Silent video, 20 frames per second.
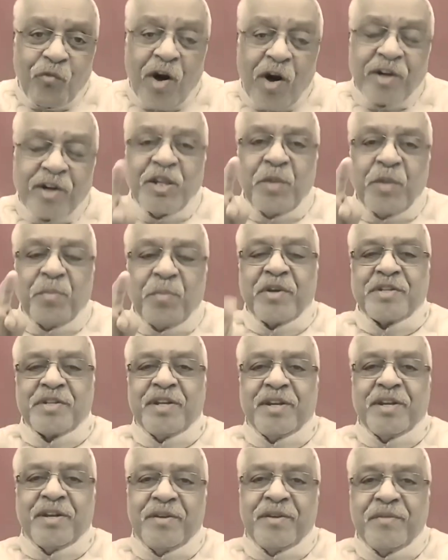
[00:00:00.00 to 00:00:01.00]
warn the
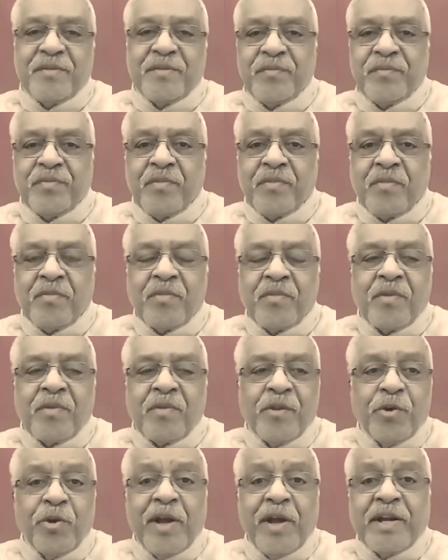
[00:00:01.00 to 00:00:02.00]
patient.
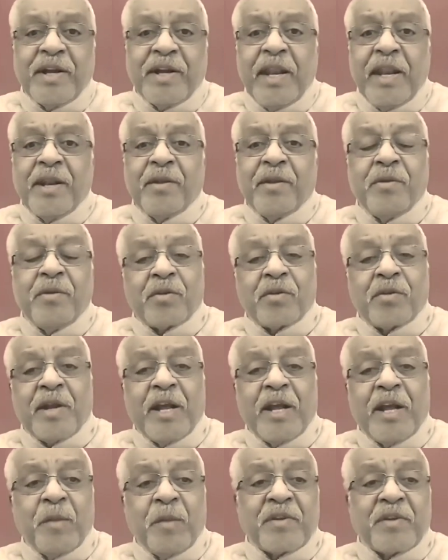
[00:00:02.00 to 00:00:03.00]
Do you agree,
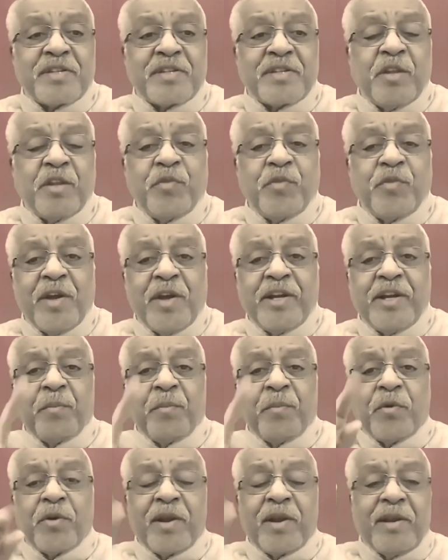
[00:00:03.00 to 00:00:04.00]
Dr. Hari Prasad? If you
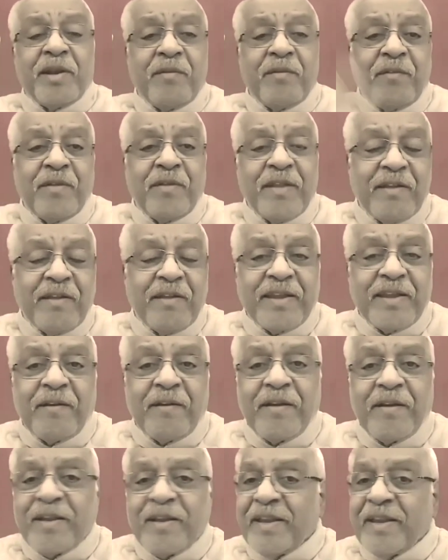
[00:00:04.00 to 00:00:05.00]
agree, put
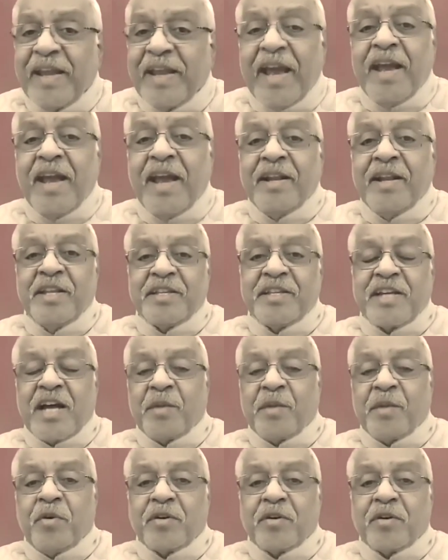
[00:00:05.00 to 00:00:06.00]
A in the
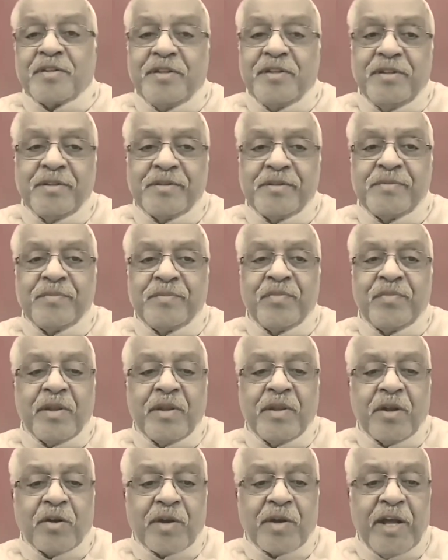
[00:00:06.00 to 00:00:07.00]
chat box.
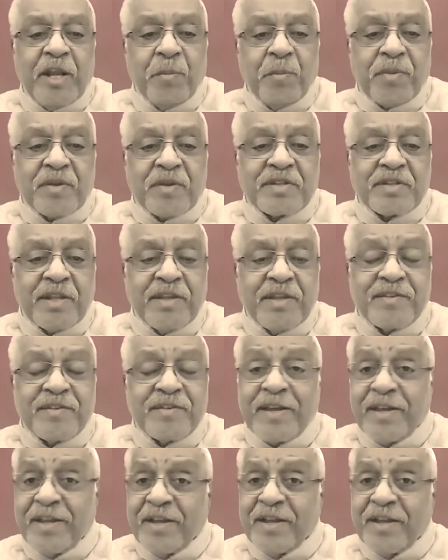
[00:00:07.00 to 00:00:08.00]
Dr. Hari Prasad
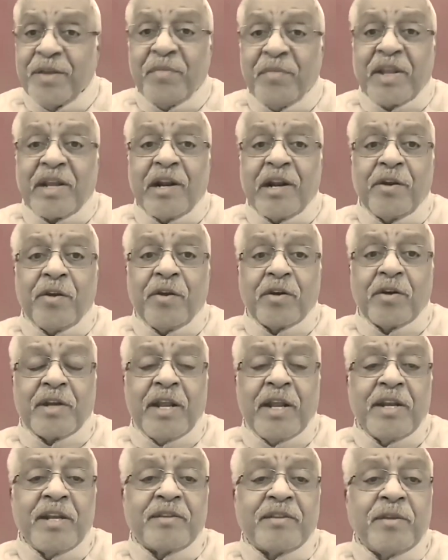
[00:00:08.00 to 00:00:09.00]
is a medical
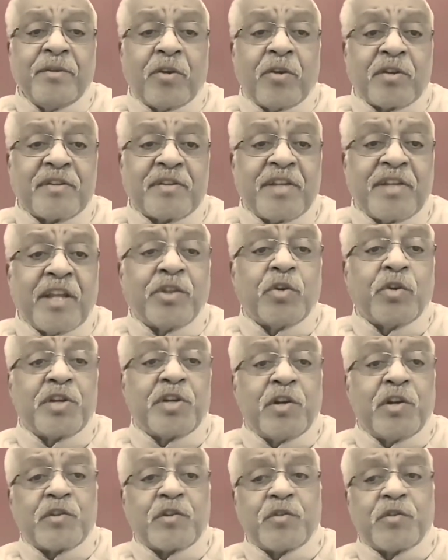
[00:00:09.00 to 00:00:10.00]
doctor, and Dr.
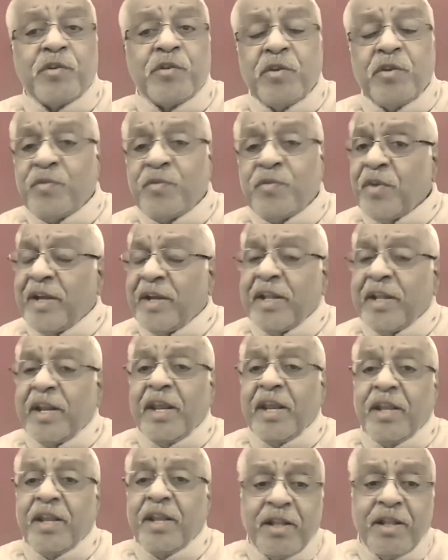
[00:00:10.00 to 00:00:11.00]
Santosh also. If you
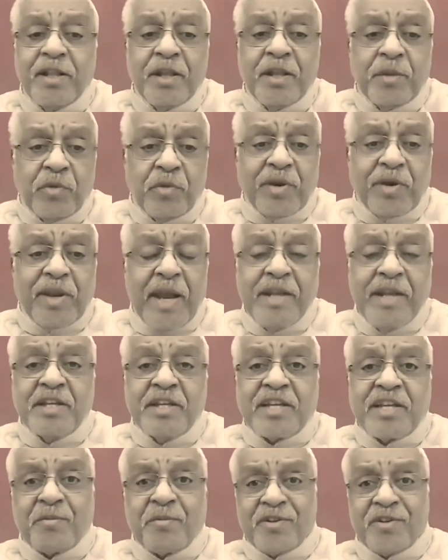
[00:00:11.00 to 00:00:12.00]
agree, put A in
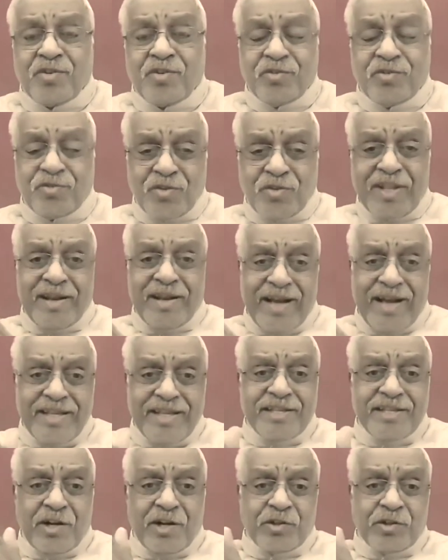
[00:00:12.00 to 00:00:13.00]
the chat box so that
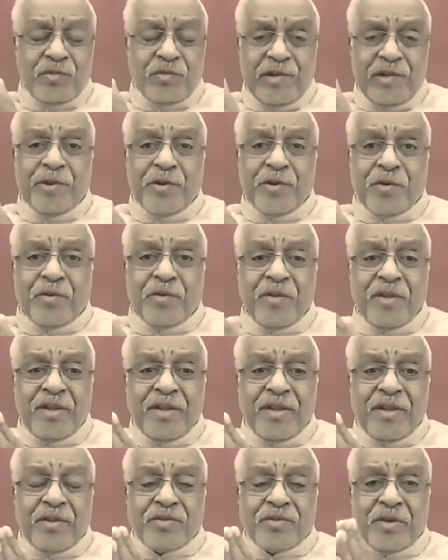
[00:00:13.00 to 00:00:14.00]
others also will know.
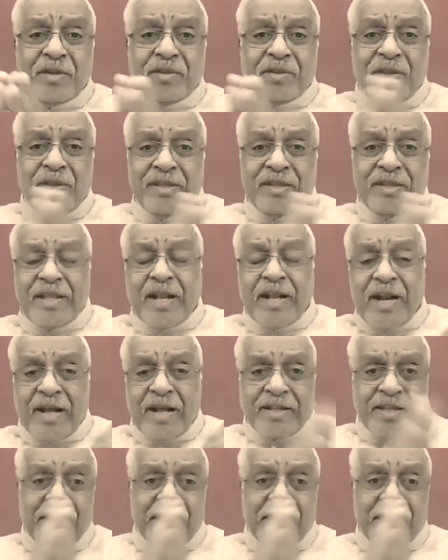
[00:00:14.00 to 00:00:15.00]
So there
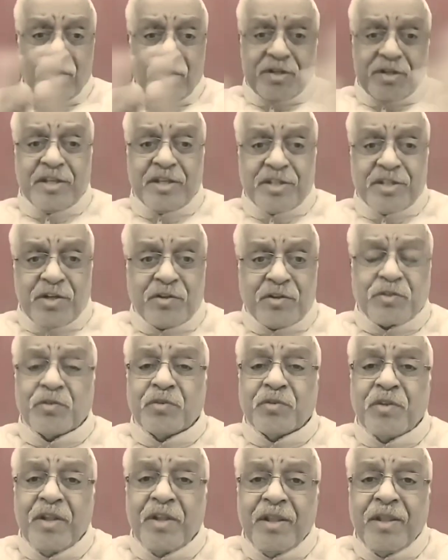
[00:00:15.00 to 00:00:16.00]
are other doctors
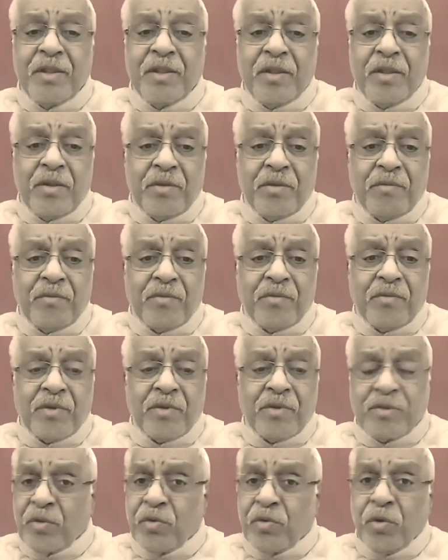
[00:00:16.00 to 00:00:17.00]
also
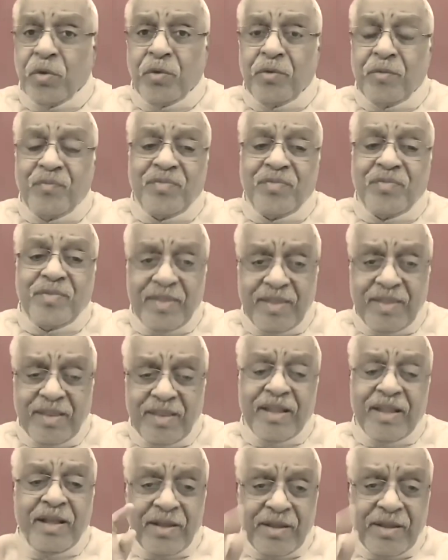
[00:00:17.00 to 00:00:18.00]
who
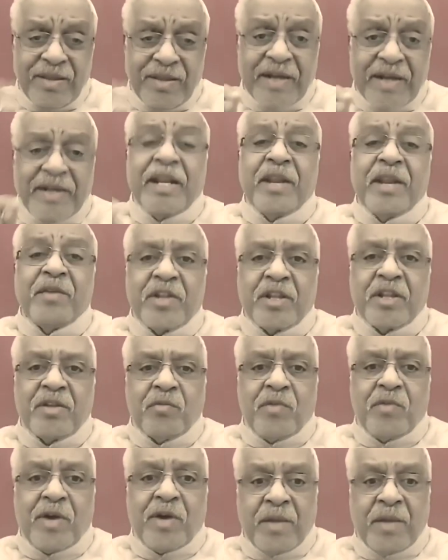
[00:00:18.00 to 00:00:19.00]
agree with
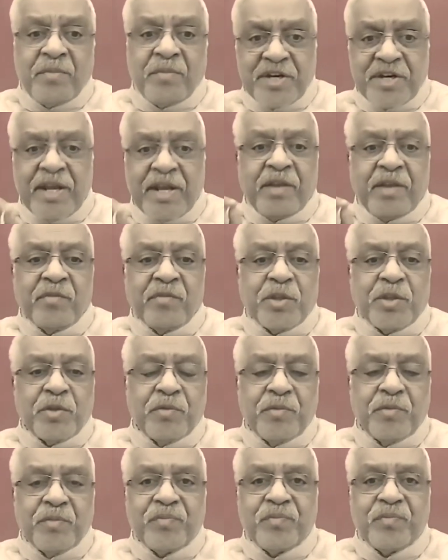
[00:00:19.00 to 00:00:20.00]
what I'm sharing with
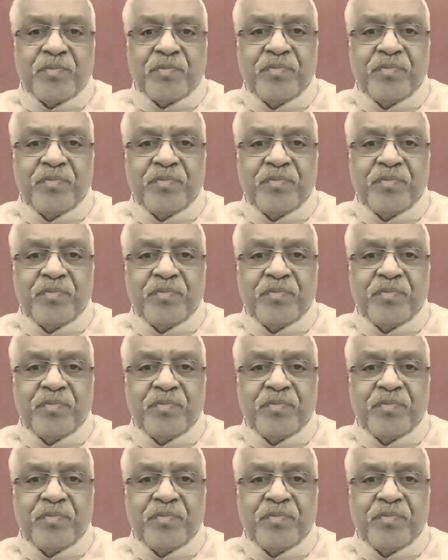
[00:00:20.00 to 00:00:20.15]
you.